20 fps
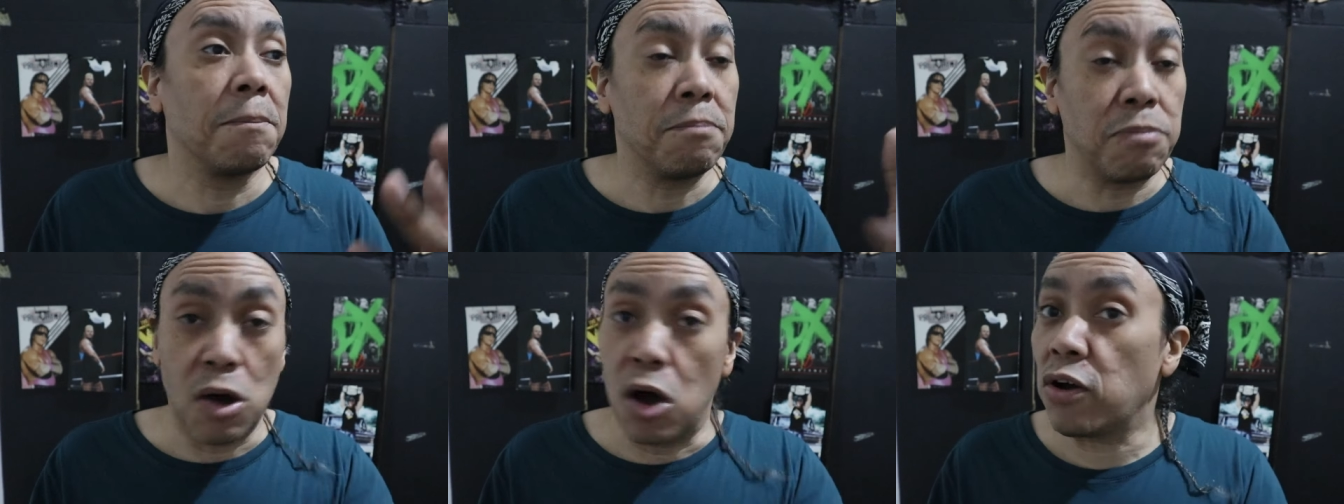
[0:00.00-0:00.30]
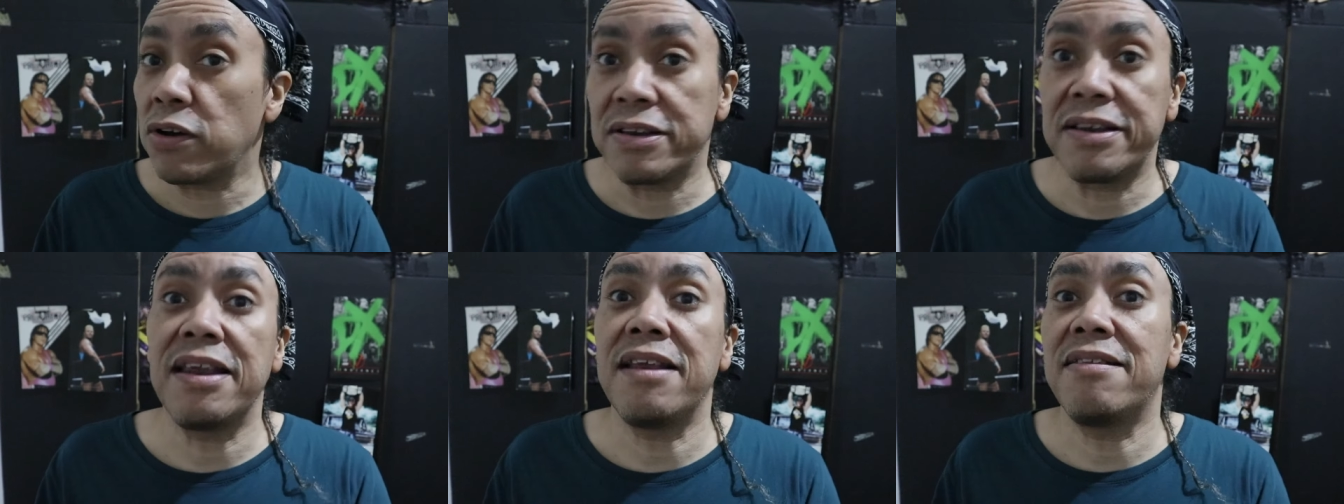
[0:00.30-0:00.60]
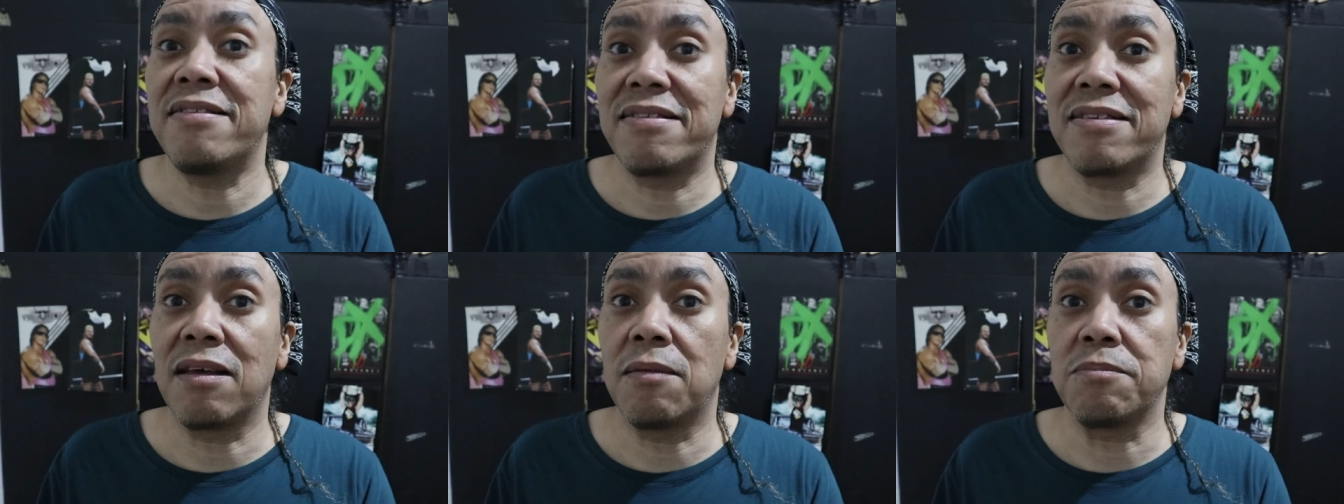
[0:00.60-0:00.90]
Punk
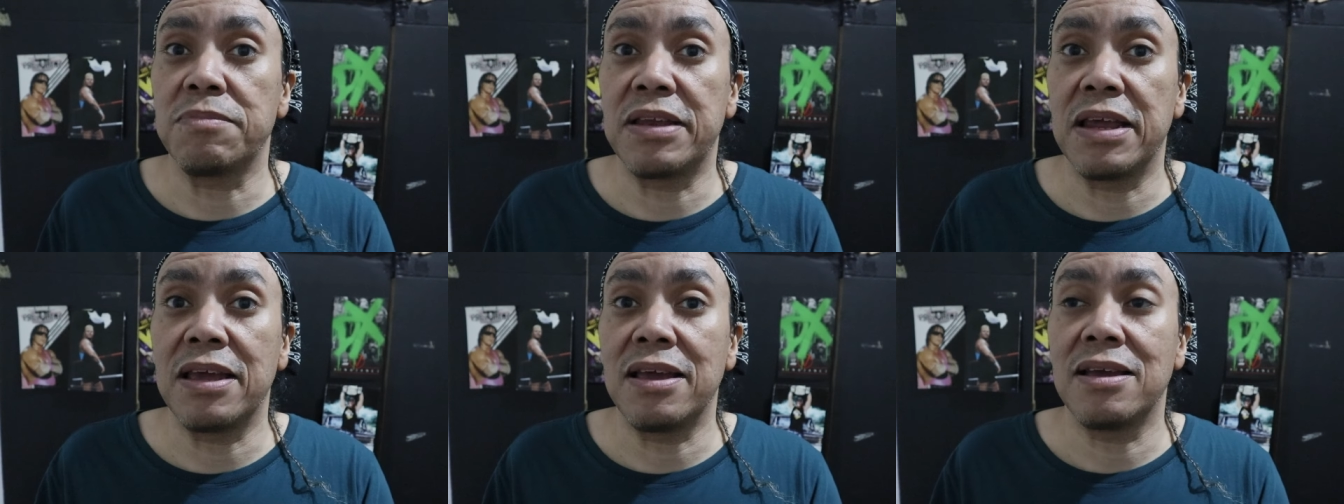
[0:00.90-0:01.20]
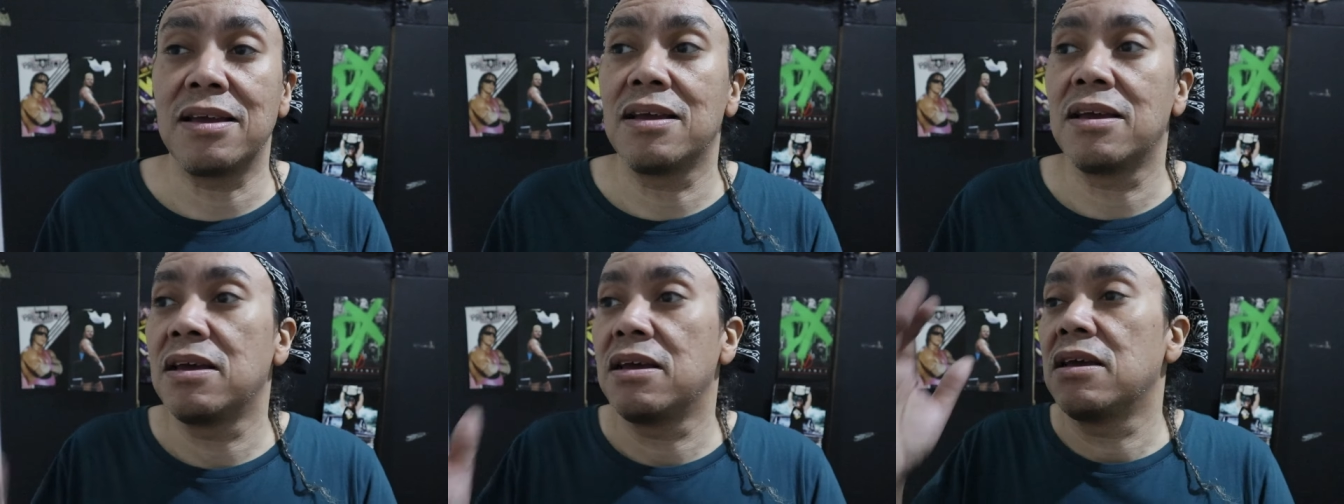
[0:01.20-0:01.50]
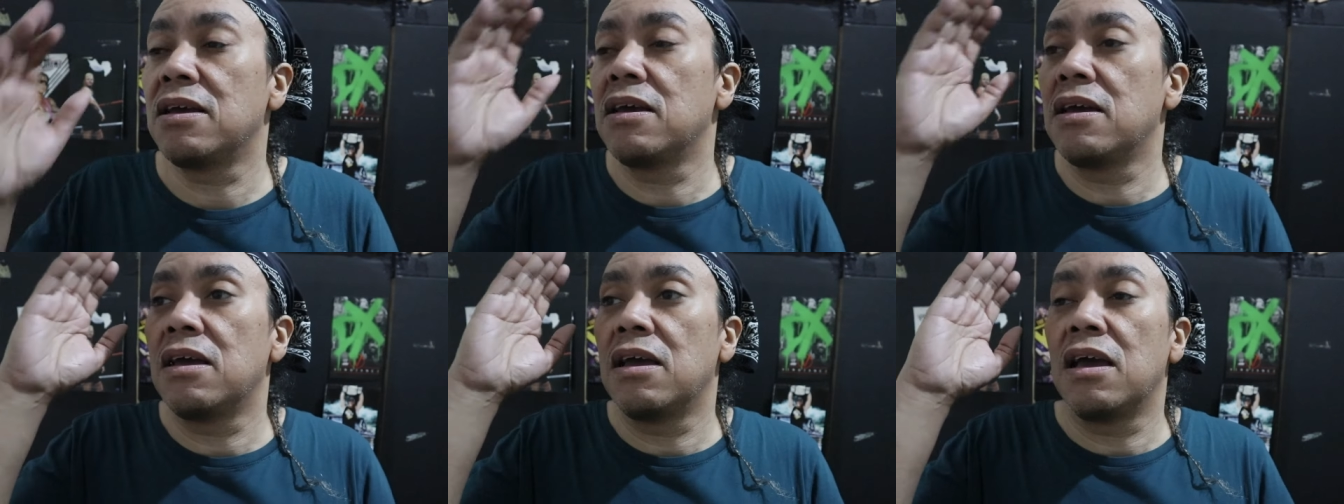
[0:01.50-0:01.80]
did something,
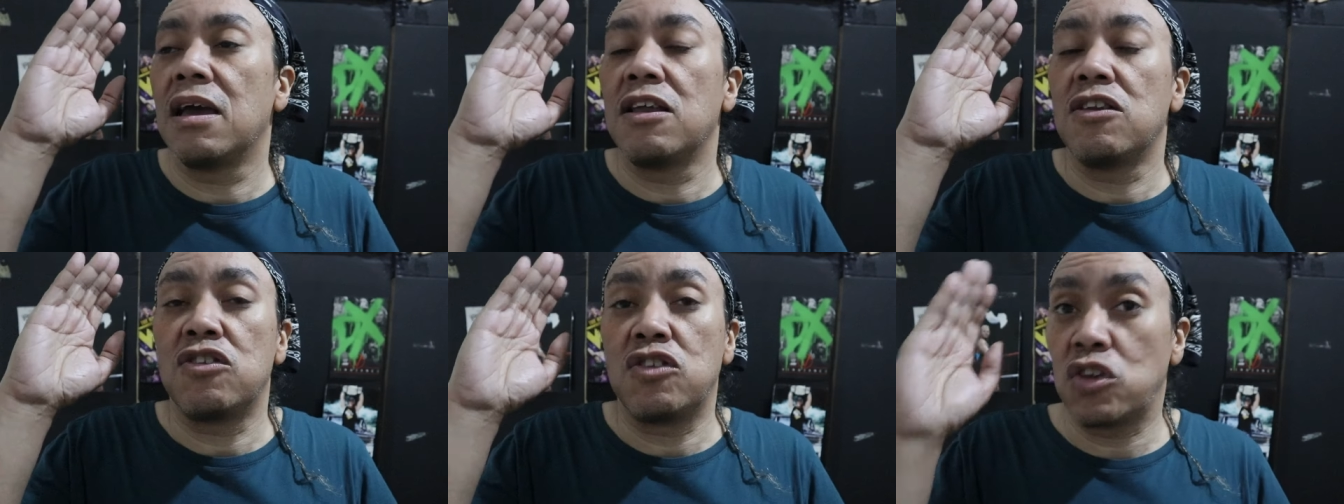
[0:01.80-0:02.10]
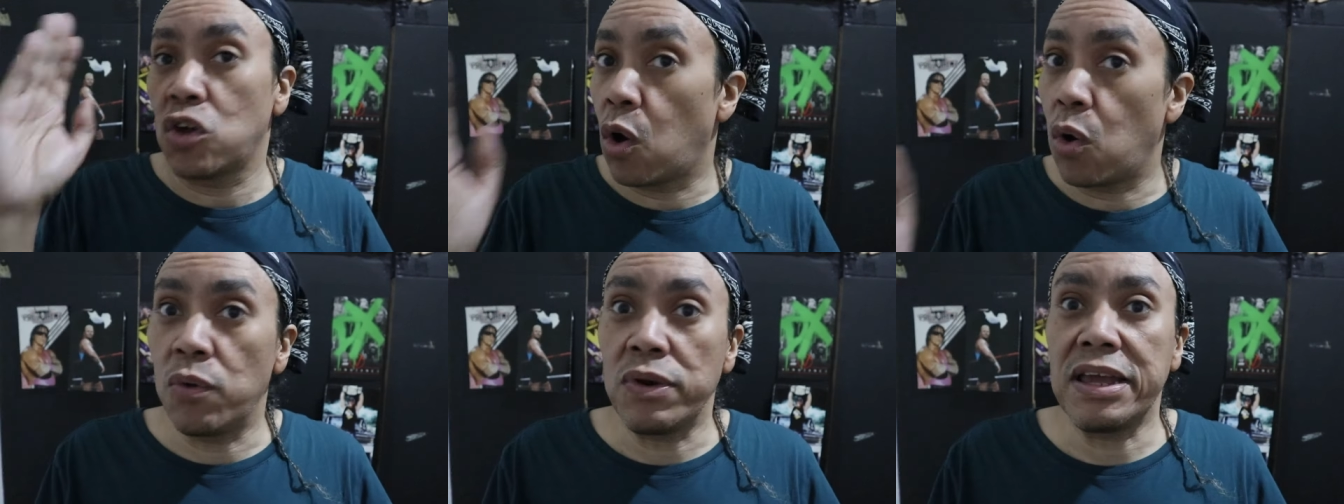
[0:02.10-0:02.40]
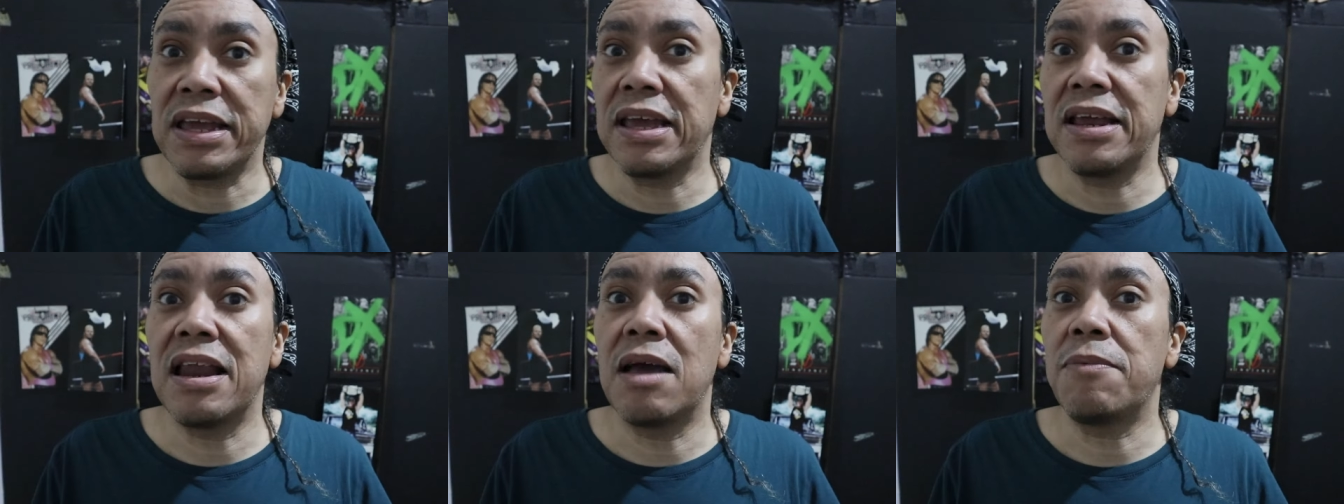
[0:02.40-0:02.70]

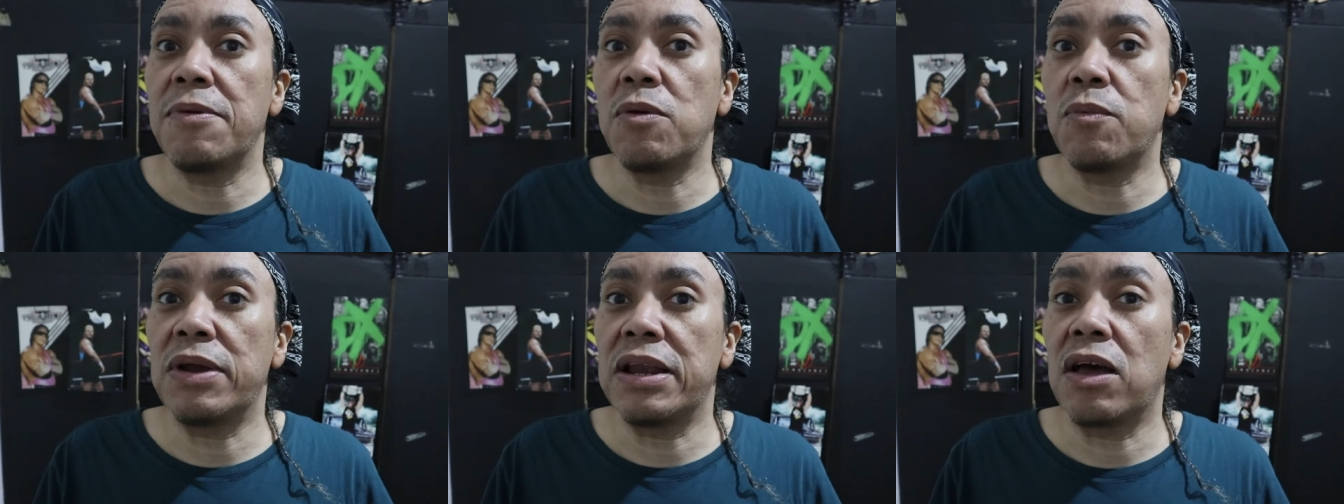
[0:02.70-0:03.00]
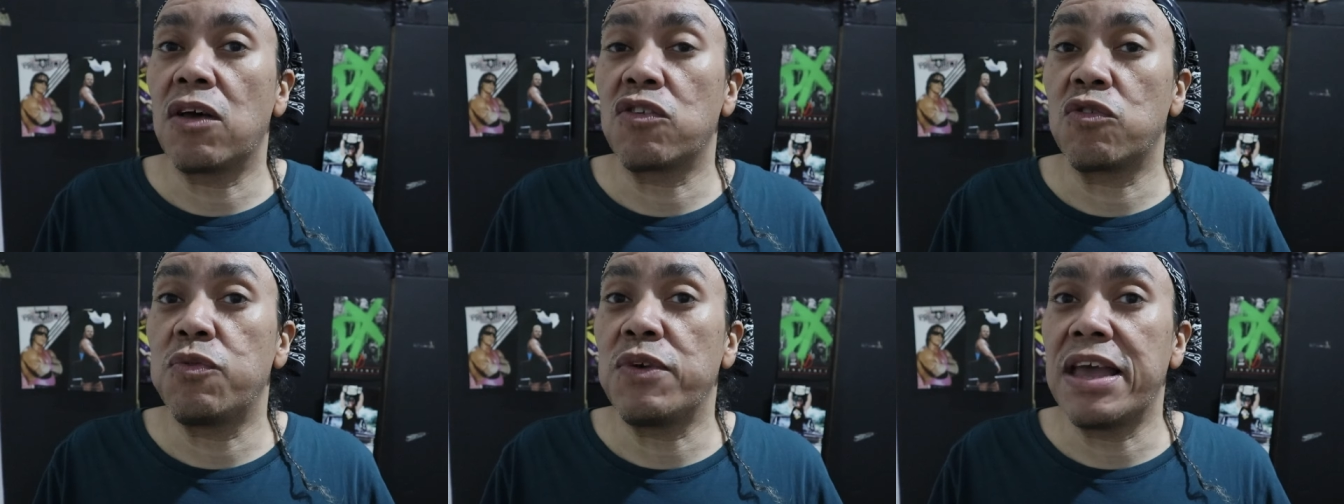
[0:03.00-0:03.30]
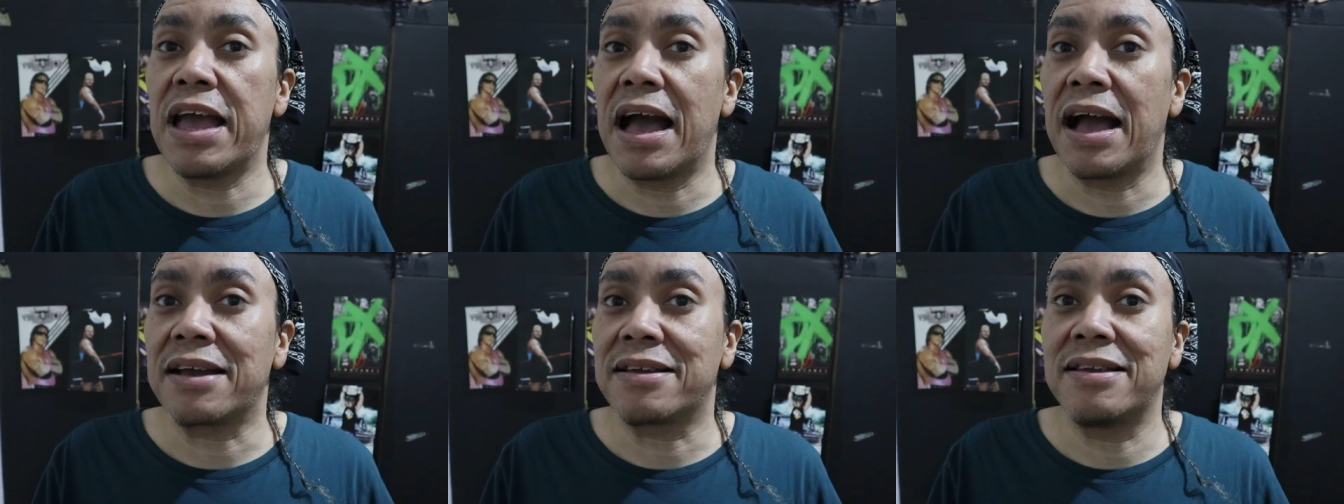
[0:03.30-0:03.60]
Tony and everyone else
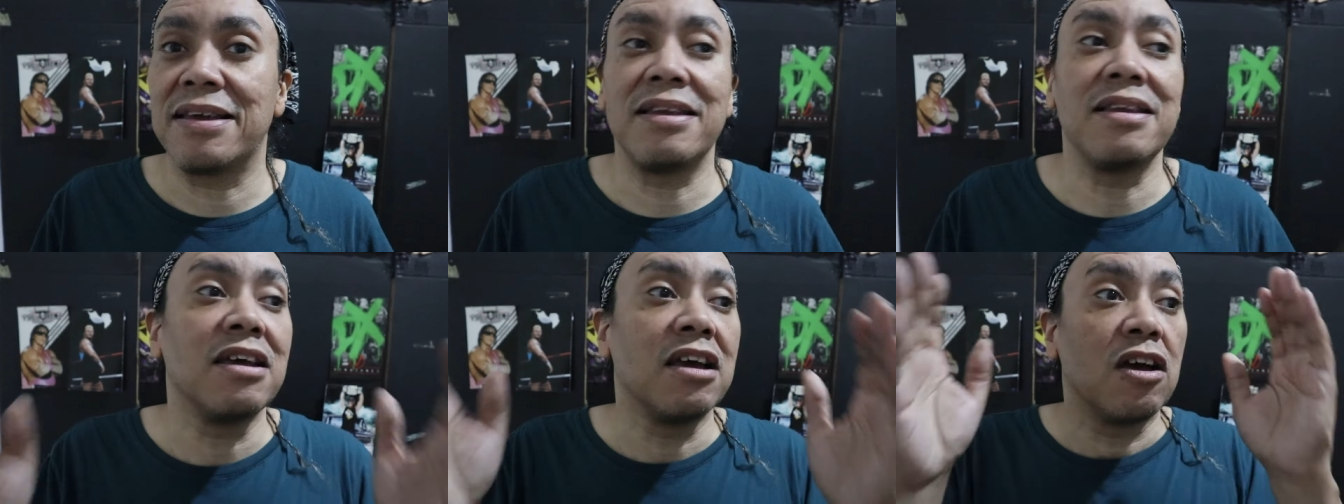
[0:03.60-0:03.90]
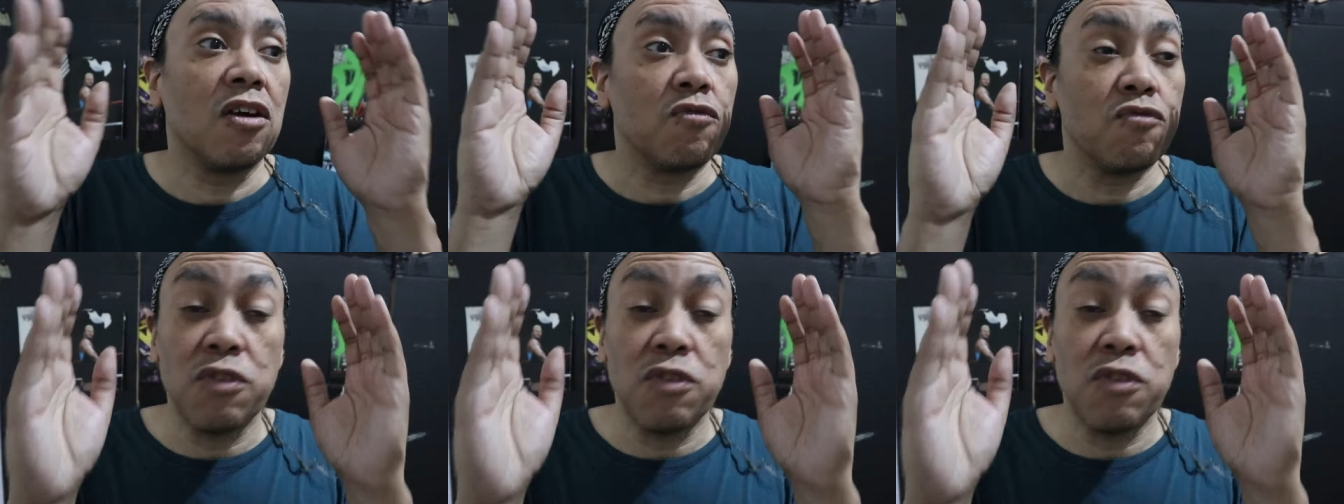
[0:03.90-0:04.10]
reacted,